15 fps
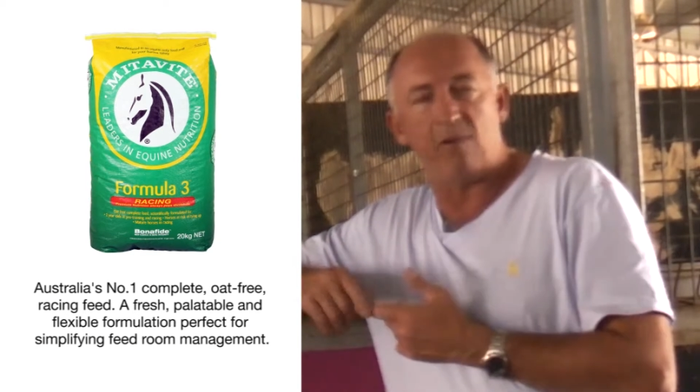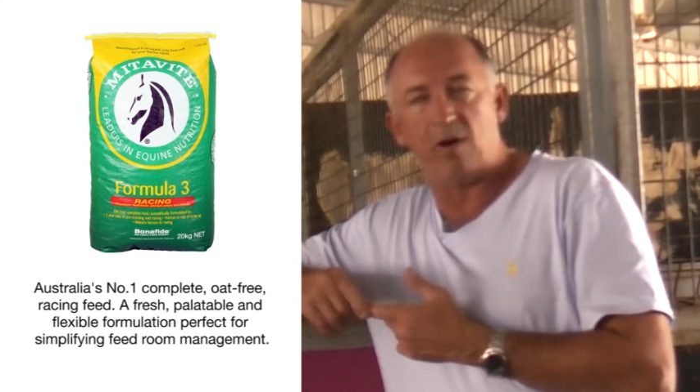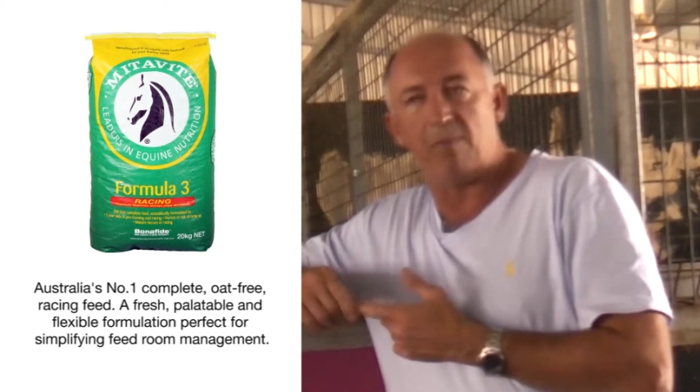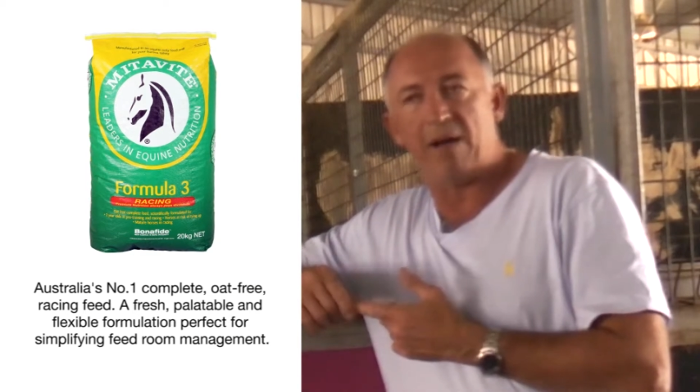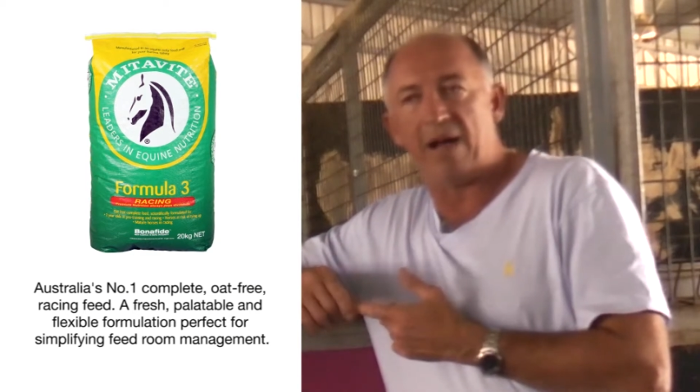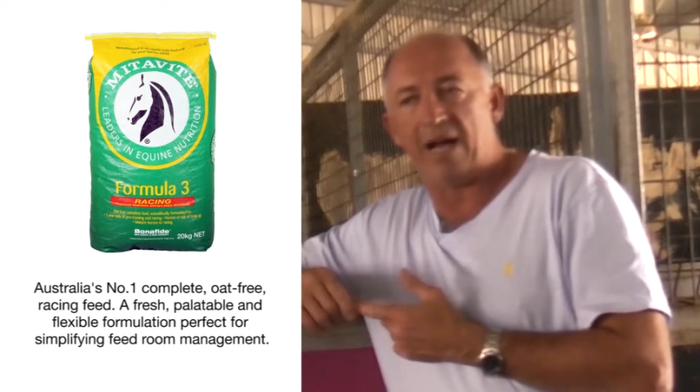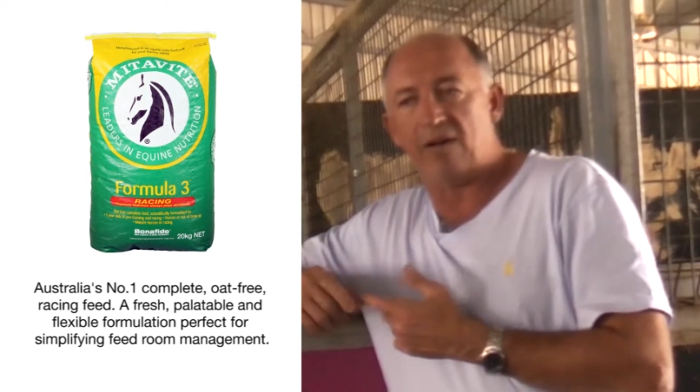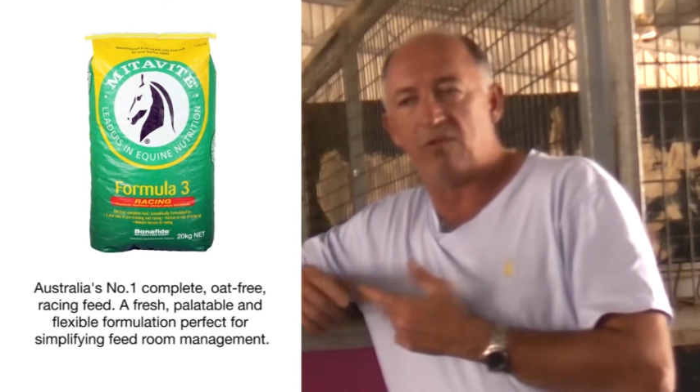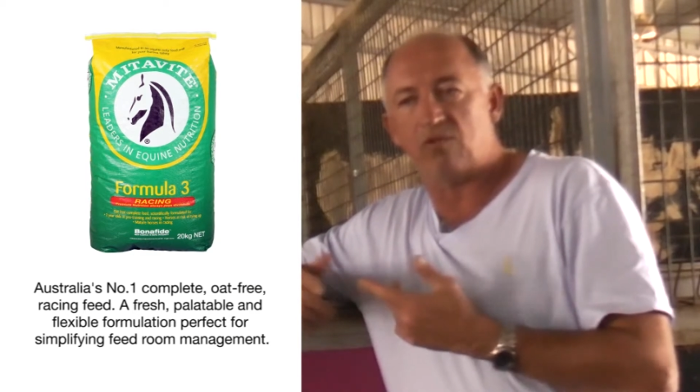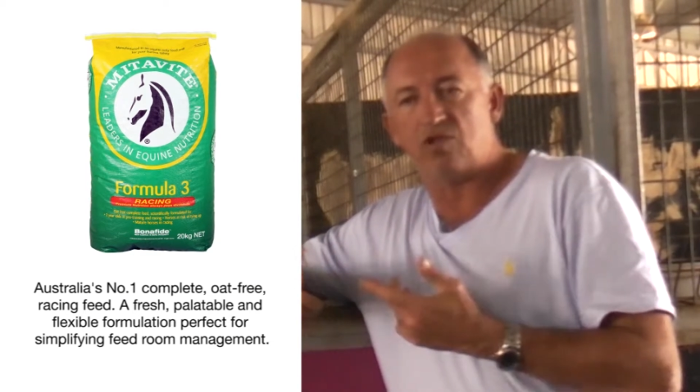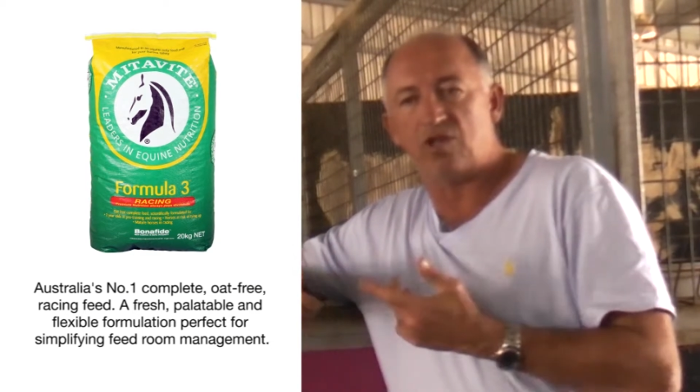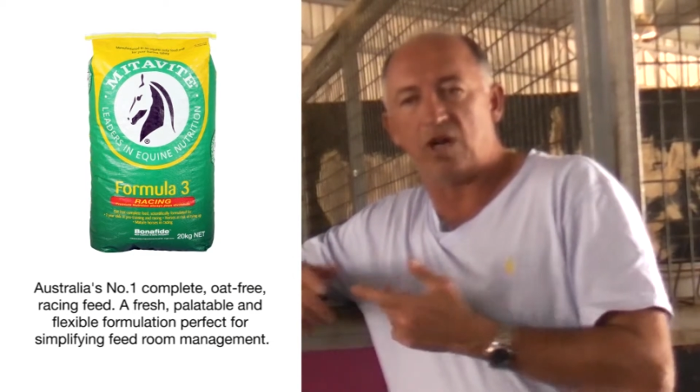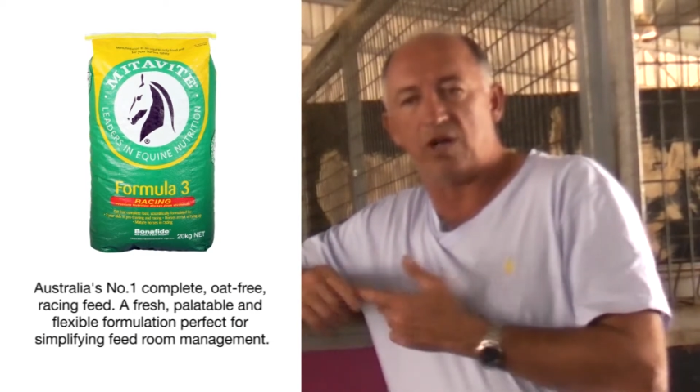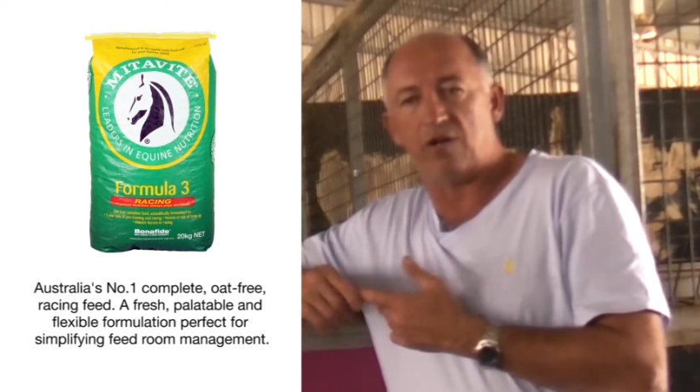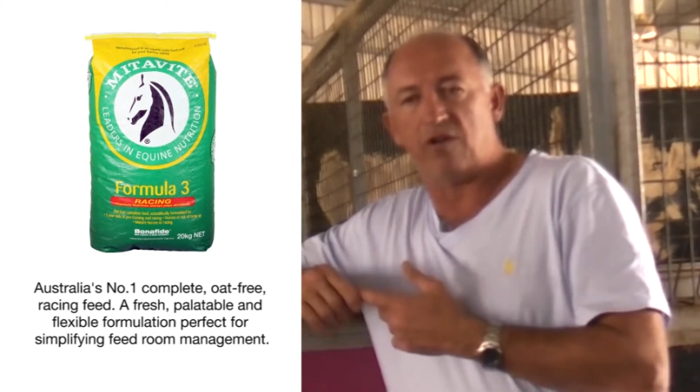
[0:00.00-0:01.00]
my barn will
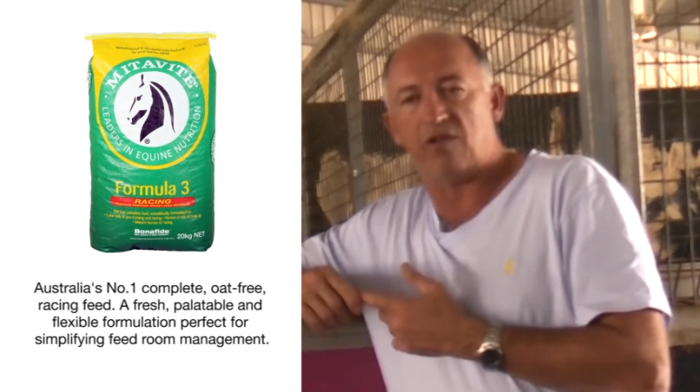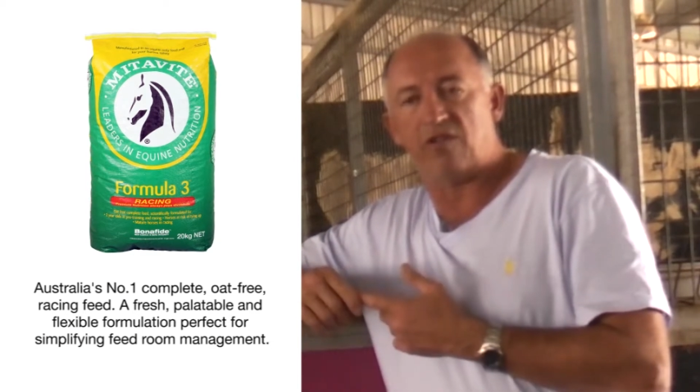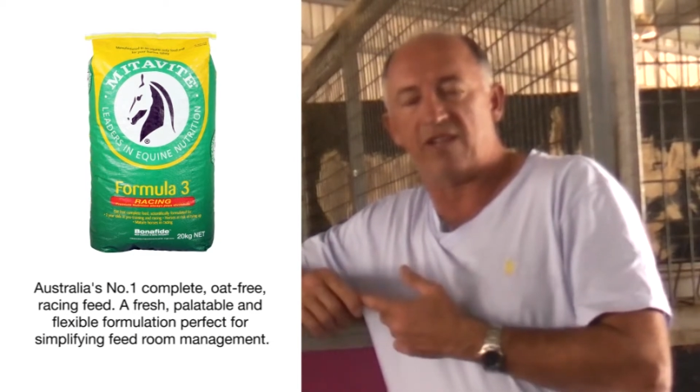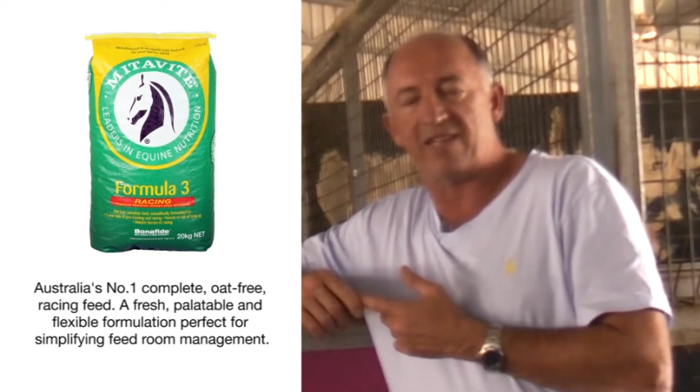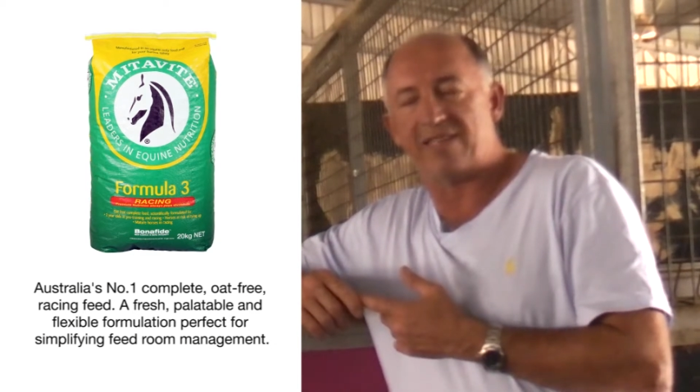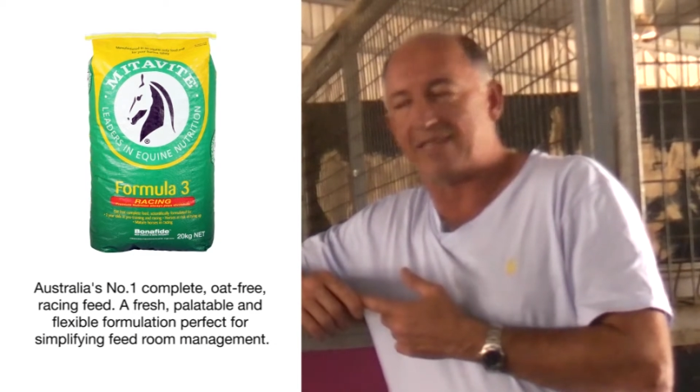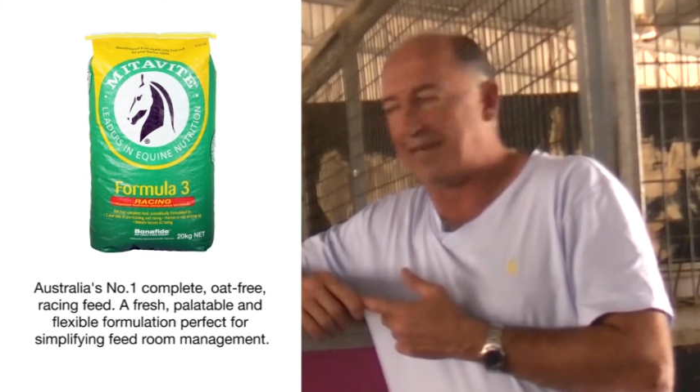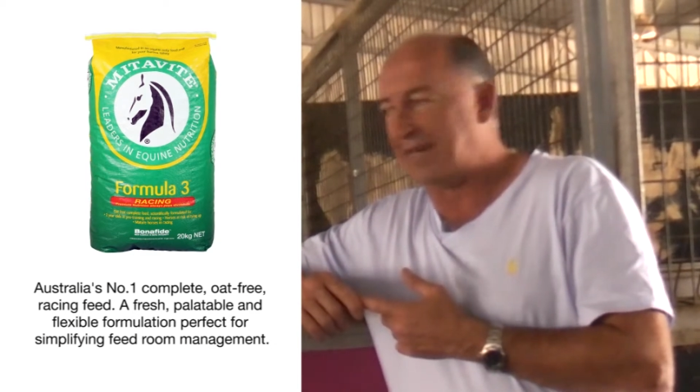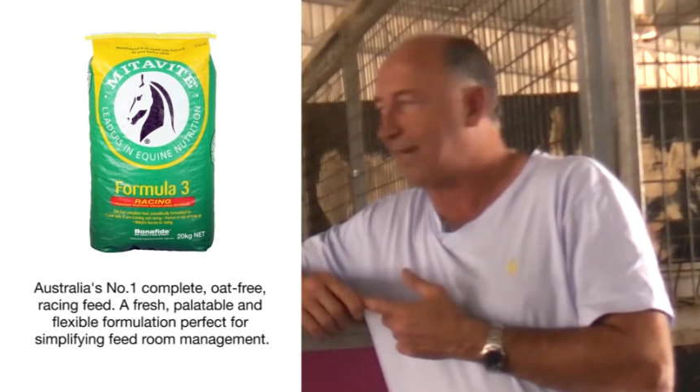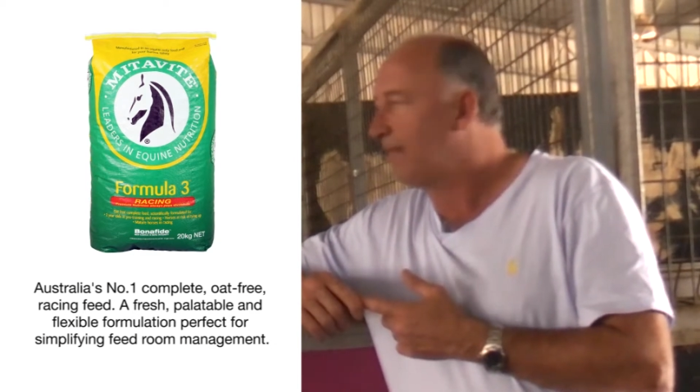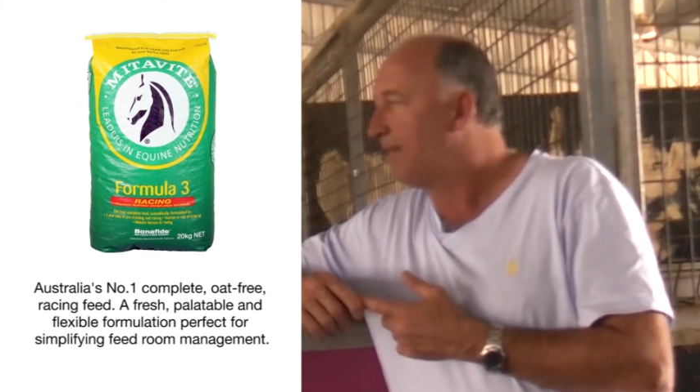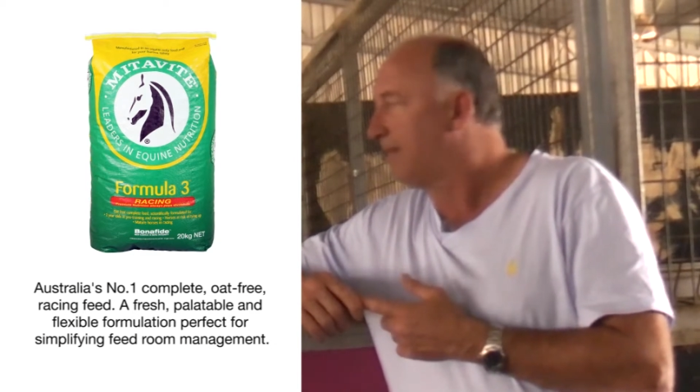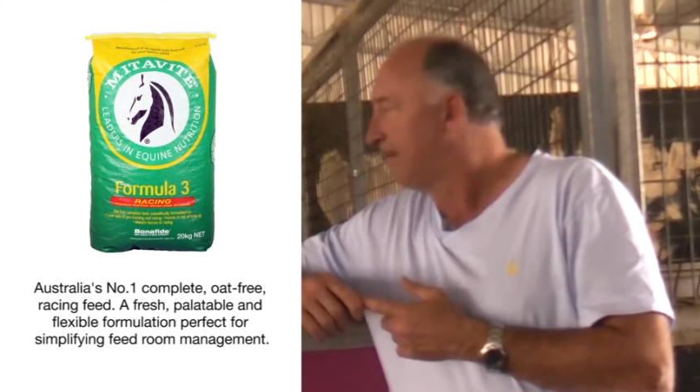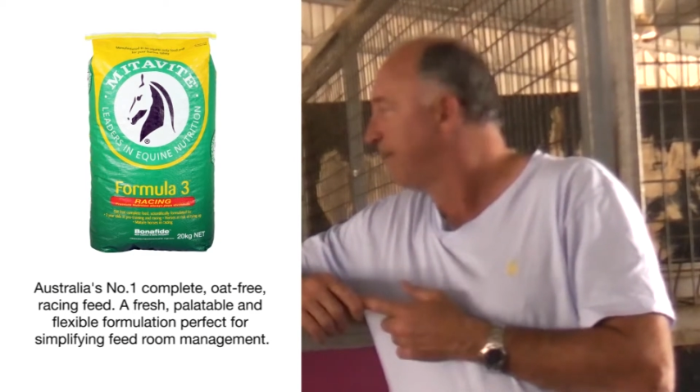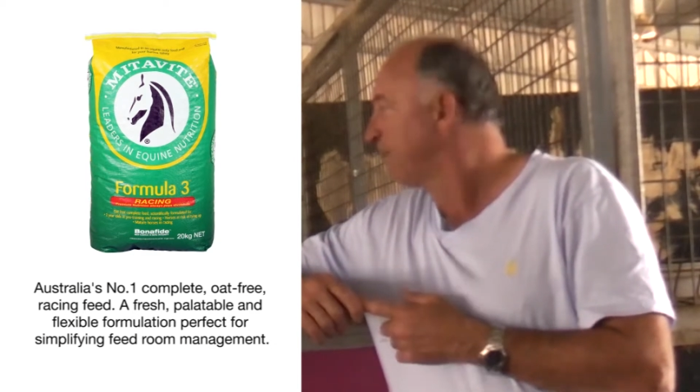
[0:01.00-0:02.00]
show you that